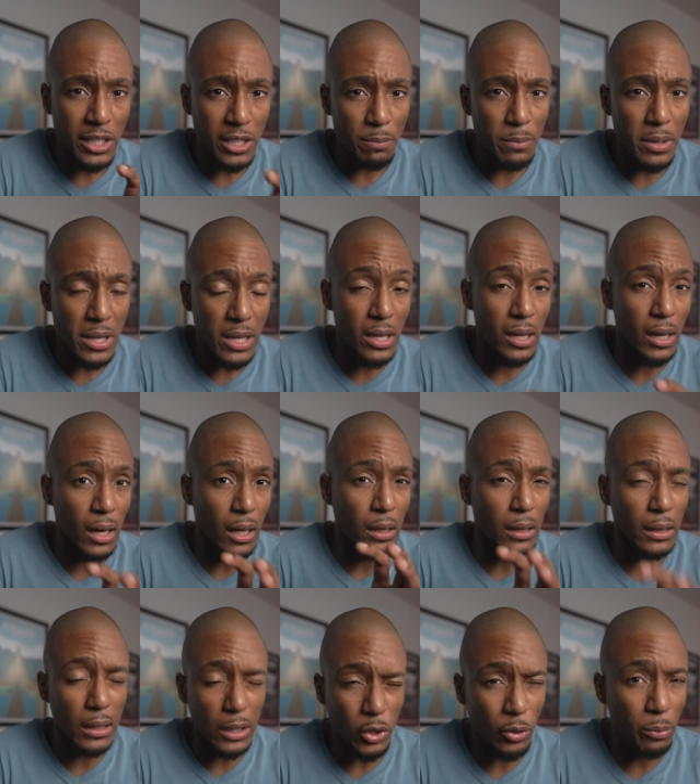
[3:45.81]
could be a
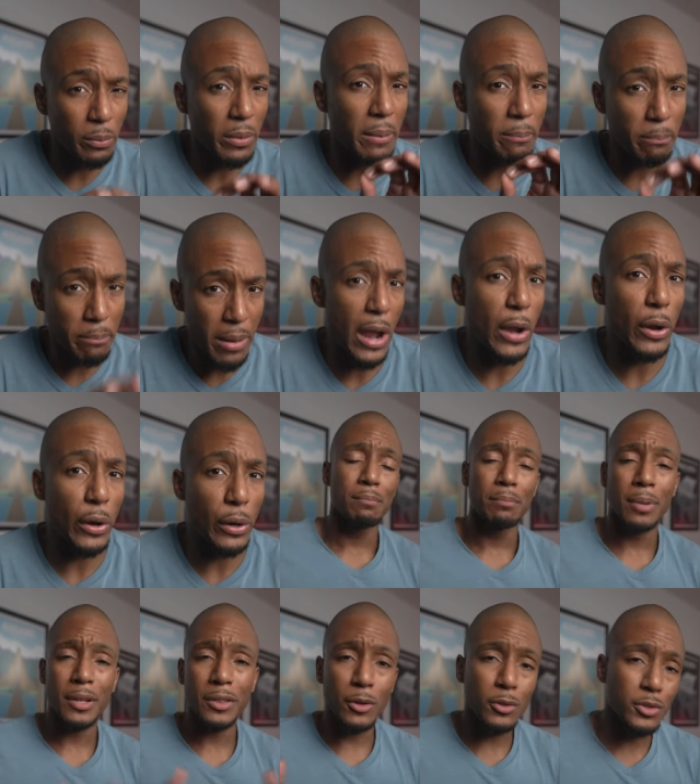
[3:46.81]
little bit better.
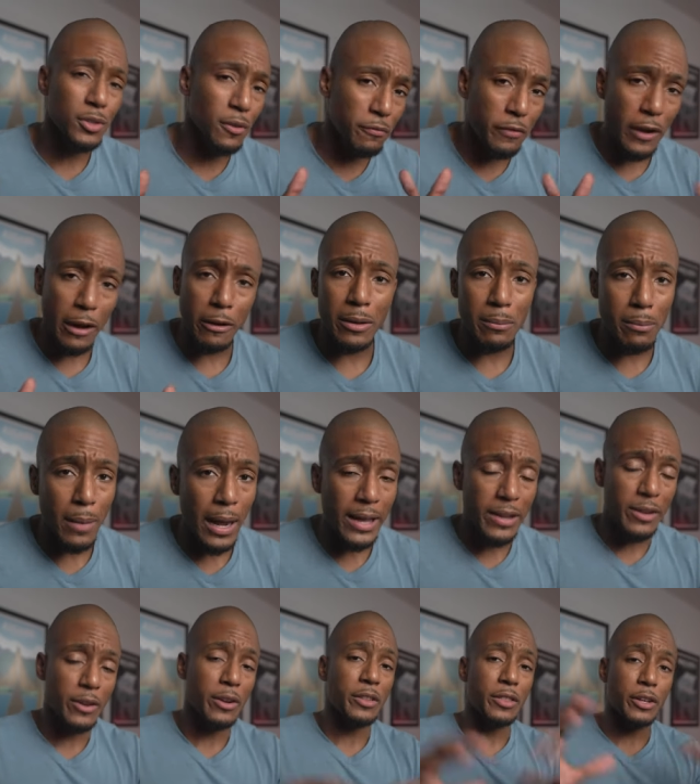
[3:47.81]
But those are very
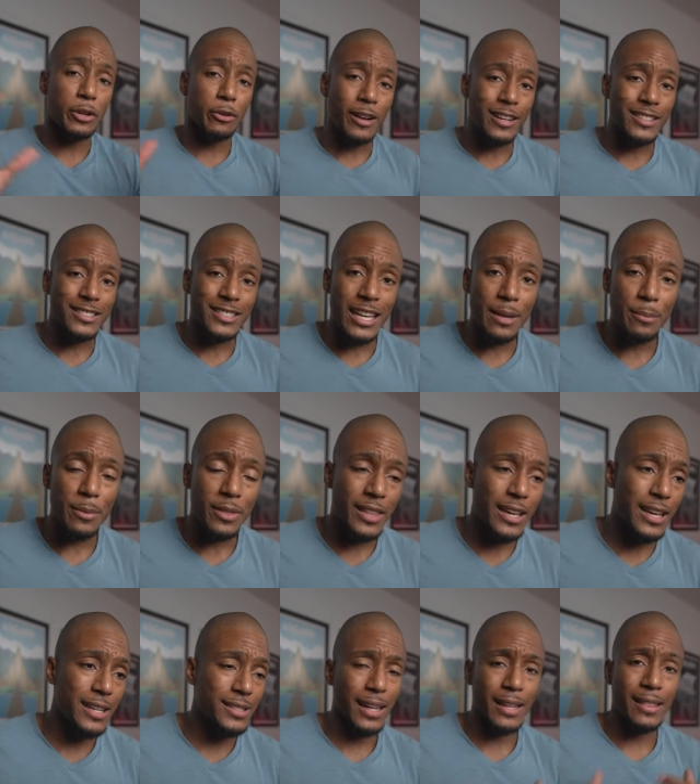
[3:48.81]
minor in the grand scheme of
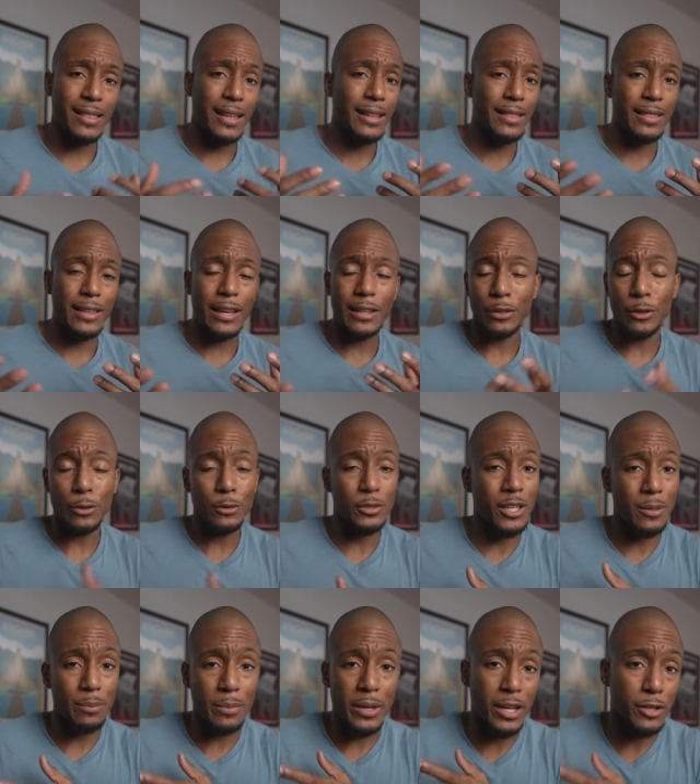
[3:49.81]
things. I think that those
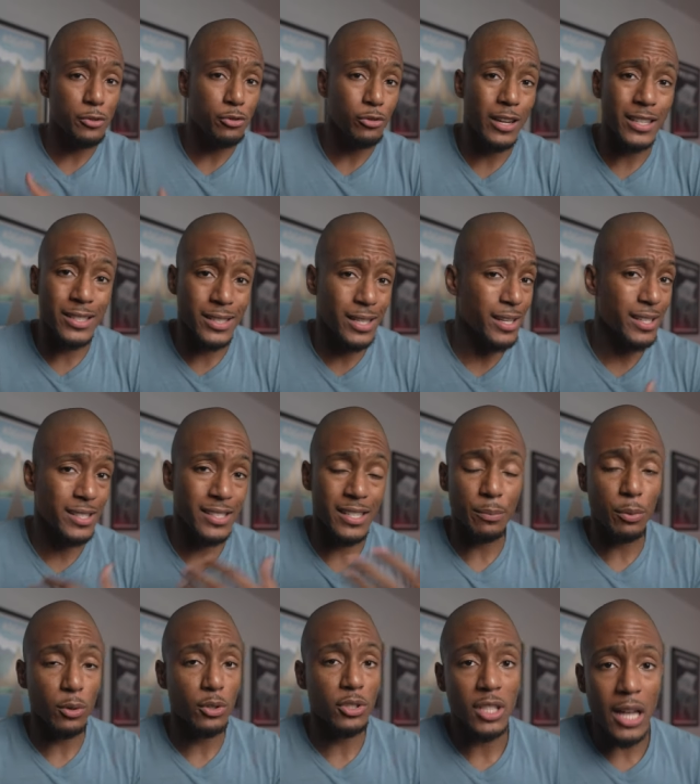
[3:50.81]
can be addressed in a
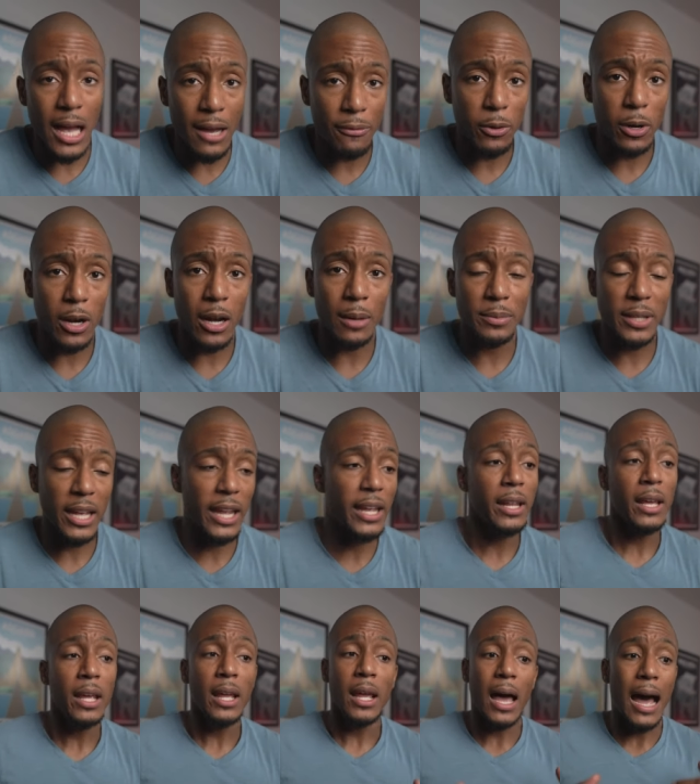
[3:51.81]
simple software
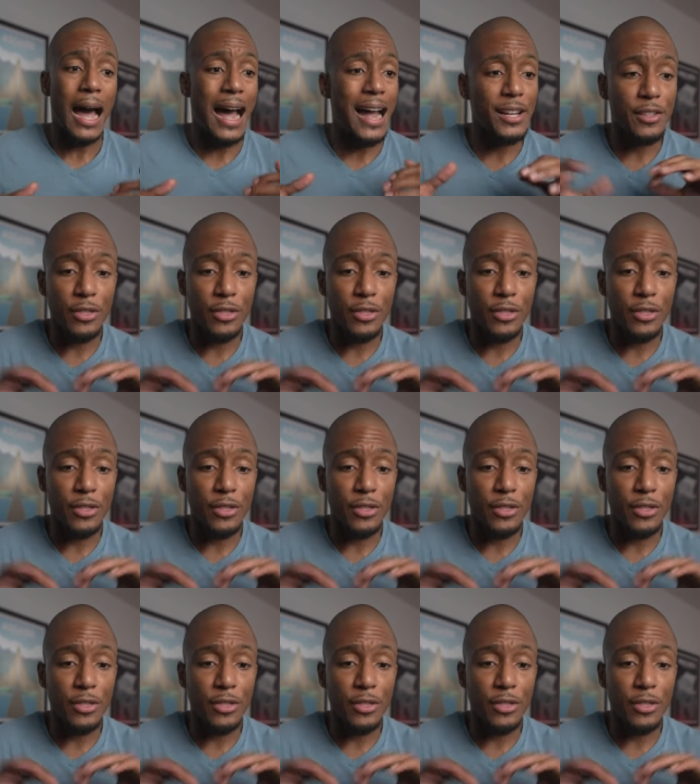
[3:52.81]
update. I